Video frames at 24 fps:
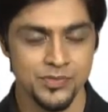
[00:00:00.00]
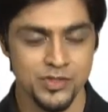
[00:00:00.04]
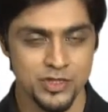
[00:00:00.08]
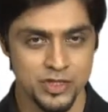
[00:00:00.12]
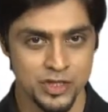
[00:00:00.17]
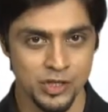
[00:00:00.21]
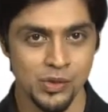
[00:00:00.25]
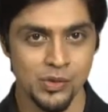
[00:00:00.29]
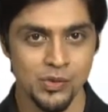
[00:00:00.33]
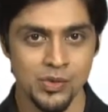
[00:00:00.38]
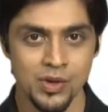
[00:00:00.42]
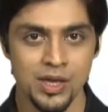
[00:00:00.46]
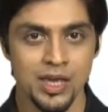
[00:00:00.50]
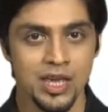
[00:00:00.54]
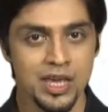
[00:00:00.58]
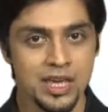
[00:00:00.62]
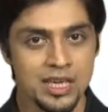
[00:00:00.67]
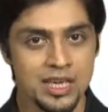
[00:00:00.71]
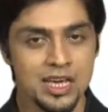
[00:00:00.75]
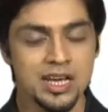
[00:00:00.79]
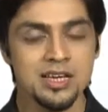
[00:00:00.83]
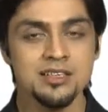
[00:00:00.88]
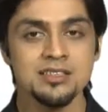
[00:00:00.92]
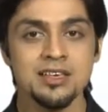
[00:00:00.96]
So
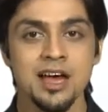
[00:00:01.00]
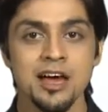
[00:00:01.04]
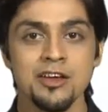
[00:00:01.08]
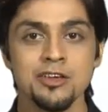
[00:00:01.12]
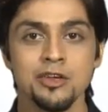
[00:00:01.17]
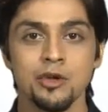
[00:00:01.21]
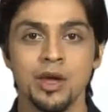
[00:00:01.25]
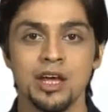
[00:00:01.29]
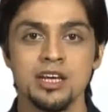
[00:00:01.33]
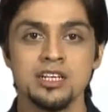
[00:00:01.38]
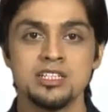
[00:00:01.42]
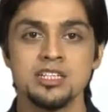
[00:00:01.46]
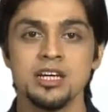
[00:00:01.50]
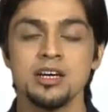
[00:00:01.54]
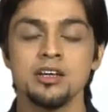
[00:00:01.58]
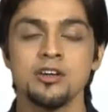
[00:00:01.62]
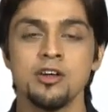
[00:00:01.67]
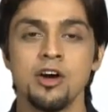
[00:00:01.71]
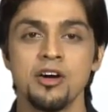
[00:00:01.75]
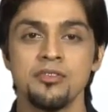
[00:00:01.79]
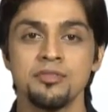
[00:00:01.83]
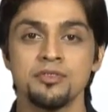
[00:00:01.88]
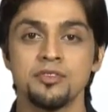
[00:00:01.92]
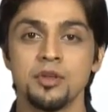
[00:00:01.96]
here's how you can
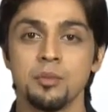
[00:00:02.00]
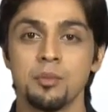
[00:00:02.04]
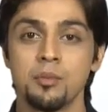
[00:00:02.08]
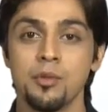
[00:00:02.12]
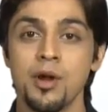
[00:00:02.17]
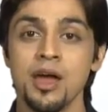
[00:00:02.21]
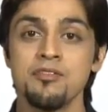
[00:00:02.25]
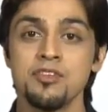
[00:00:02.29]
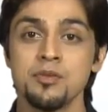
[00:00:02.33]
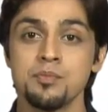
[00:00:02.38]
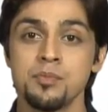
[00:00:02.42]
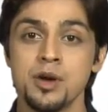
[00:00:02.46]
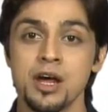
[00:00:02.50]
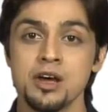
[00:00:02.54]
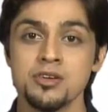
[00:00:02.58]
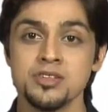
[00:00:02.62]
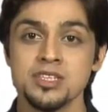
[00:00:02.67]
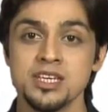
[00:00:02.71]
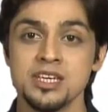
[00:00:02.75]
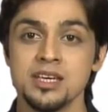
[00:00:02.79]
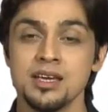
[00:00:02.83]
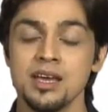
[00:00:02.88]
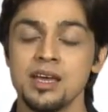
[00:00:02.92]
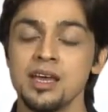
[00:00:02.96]
turn off the private
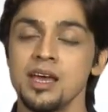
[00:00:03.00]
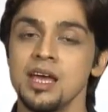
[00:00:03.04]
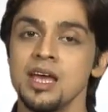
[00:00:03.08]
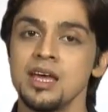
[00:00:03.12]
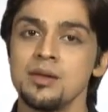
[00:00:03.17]
browsing